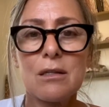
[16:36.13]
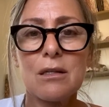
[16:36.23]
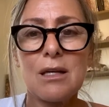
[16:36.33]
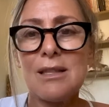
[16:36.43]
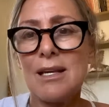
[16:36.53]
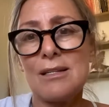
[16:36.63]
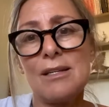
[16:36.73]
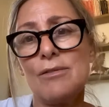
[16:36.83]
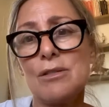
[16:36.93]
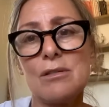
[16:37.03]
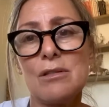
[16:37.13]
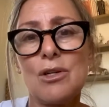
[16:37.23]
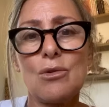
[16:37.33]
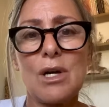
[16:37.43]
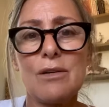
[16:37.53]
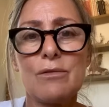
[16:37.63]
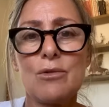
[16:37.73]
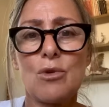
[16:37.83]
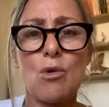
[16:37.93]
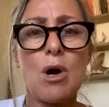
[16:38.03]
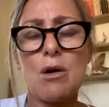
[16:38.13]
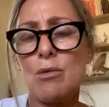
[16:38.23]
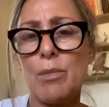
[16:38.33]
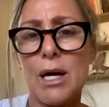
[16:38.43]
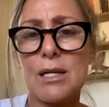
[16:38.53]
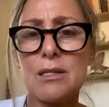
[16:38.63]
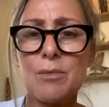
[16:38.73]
and that even, kind of grow our own bodies.